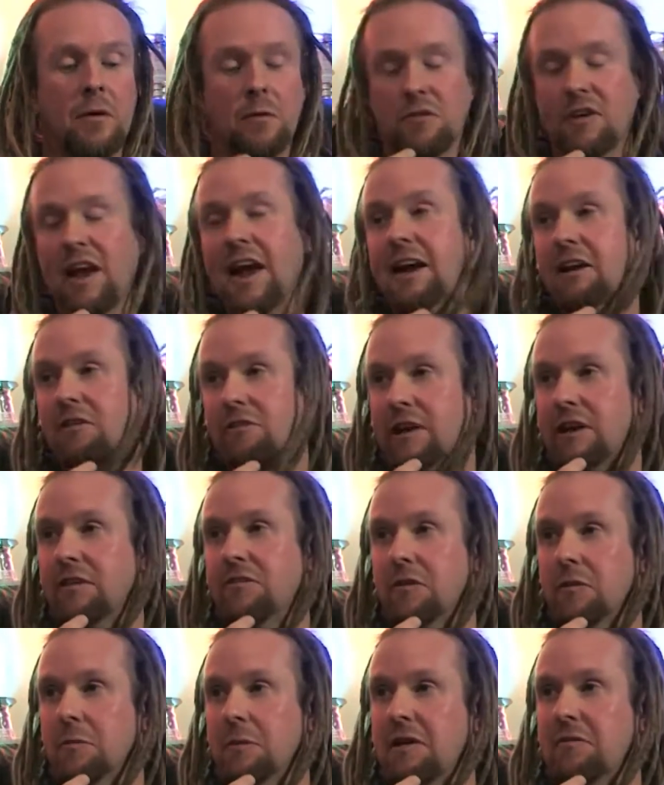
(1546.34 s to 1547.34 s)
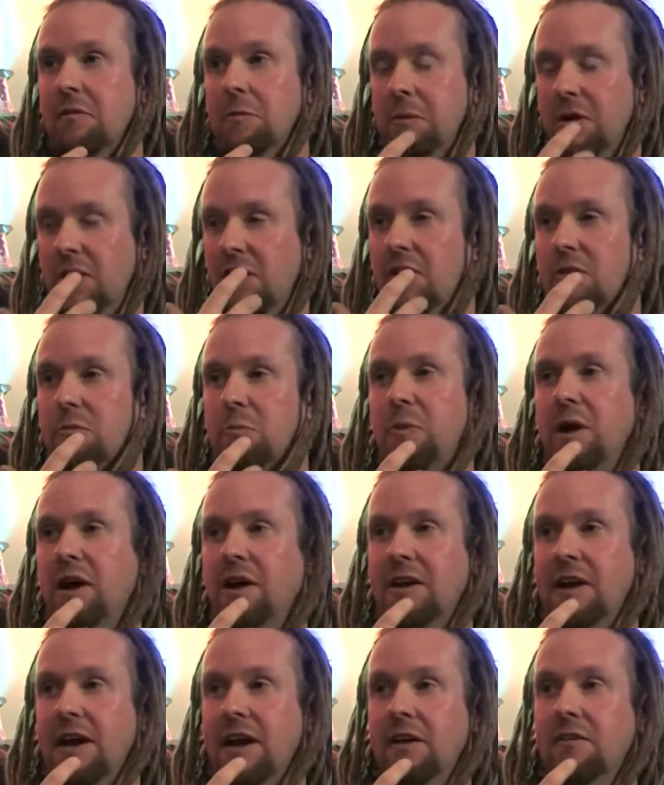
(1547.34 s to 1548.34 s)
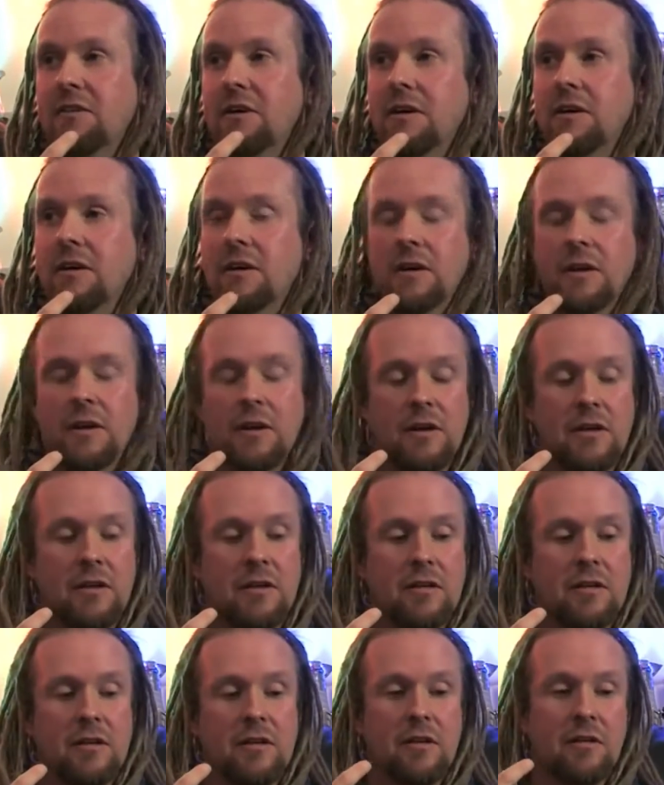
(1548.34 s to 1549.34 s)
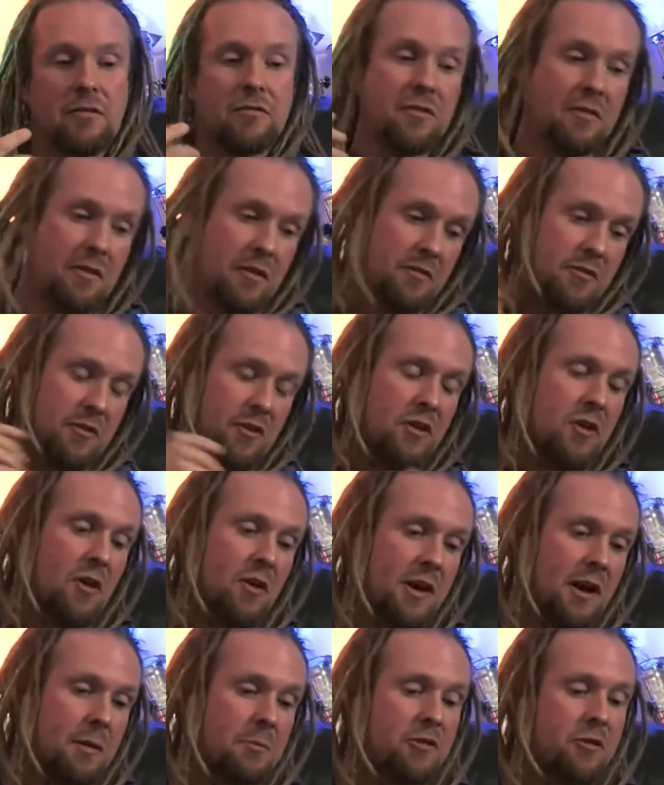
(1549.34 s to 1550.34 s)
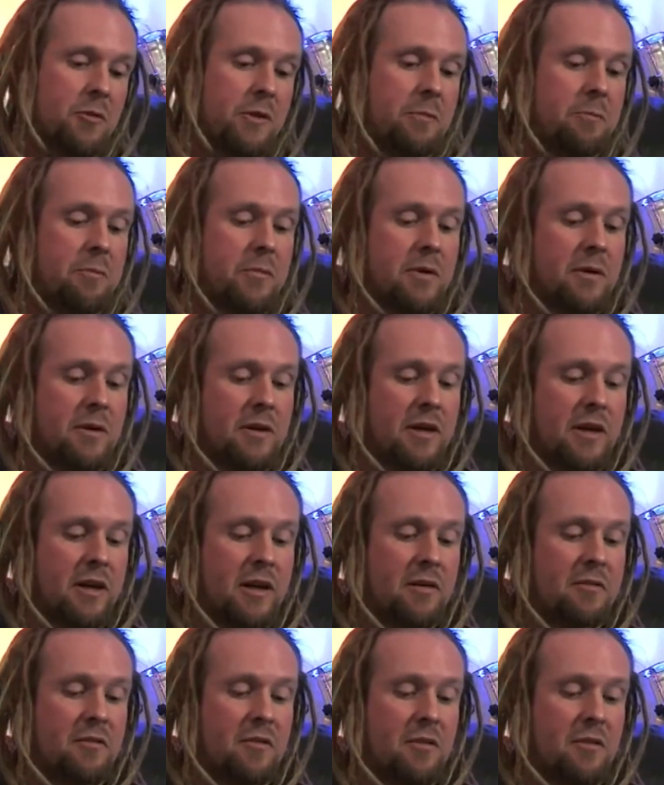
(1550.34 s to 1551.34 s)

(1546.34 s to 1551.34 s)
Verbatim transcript: I was angry from having my eyes burnt out. I've I've gone up to him. Uh,